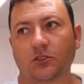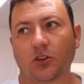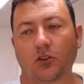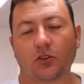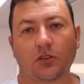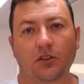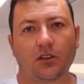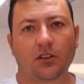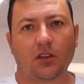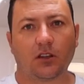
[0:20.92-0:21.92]
So
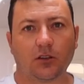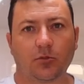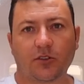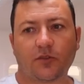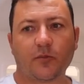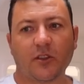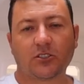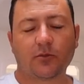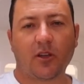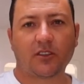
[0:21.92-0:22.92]
a little bit of
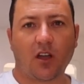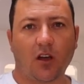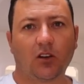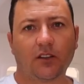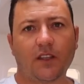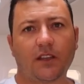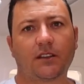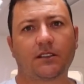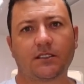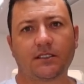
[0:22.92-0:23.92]
information about the hull and that.
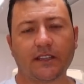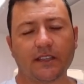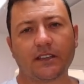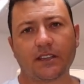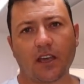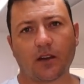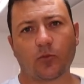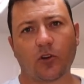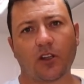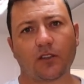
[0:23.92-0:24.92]
It's a Dean
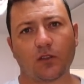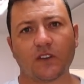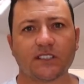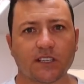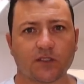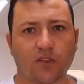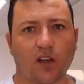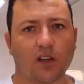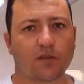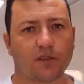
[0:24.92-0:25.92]
Catamaran
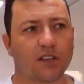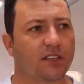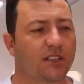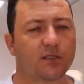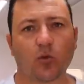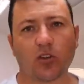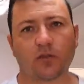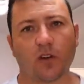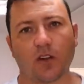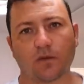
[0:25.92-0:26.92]
365,
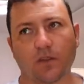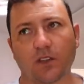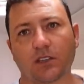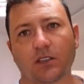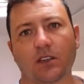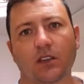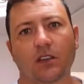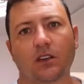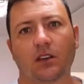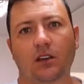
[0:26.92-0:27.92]
36.5 feet,
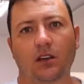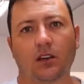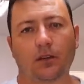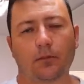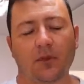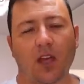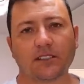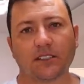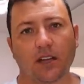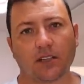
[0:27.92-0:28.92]

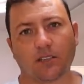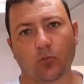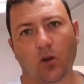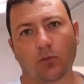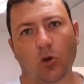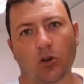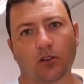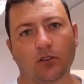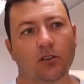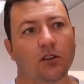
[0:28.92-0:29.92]
1991
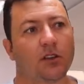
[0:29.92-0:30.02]
model.